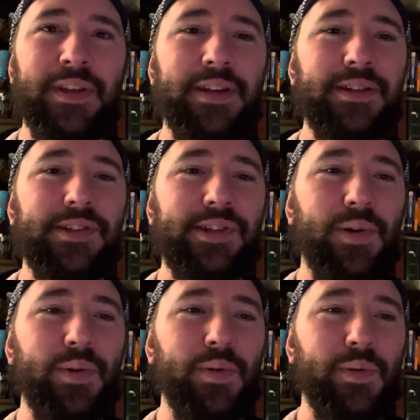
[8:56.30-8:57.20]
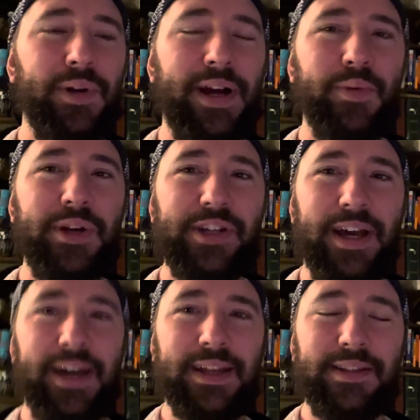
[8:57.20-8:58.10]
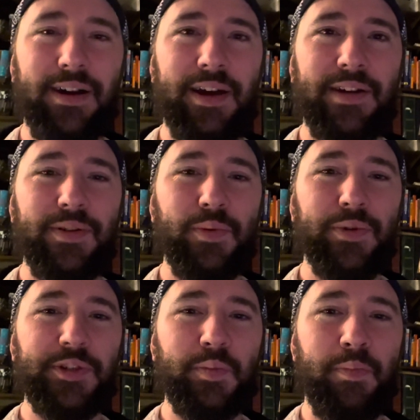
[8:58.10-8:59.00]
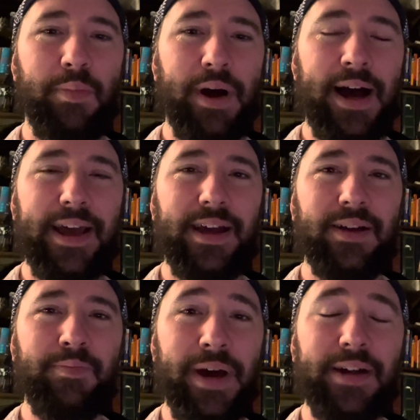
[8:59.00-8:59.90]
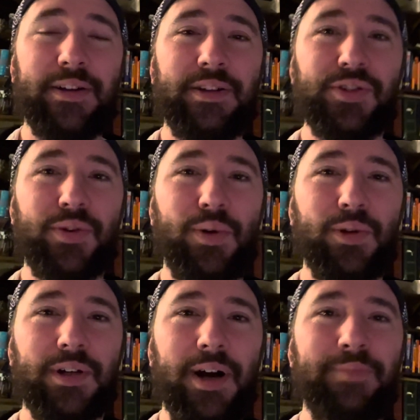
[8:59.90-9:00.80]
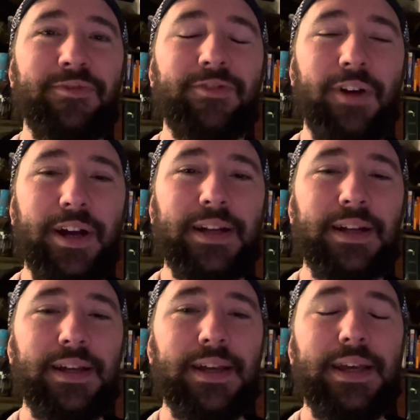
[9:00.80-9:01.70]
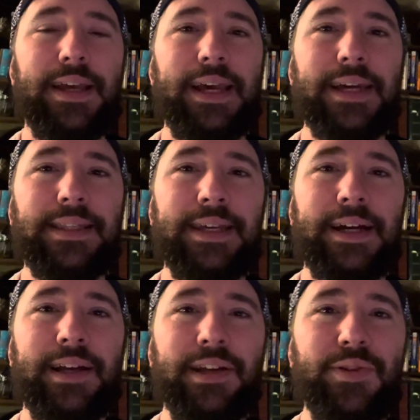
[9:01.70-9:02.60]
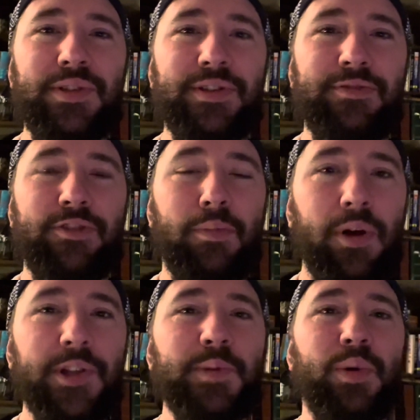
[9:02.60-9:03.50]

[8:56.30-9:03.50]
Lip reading: So what I wish I had done was buy a better controller up front, and then I could use it for multiple